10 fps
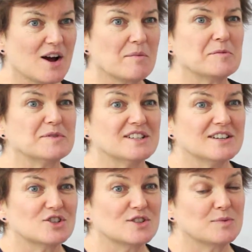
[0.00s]
I'm the
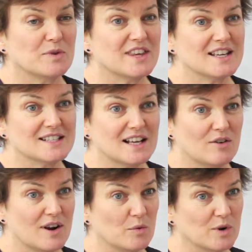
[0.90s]
podiatrist with the
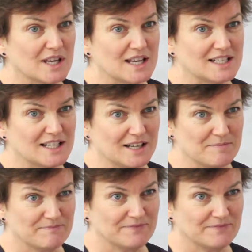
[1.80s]
Accelerate Wound Care team.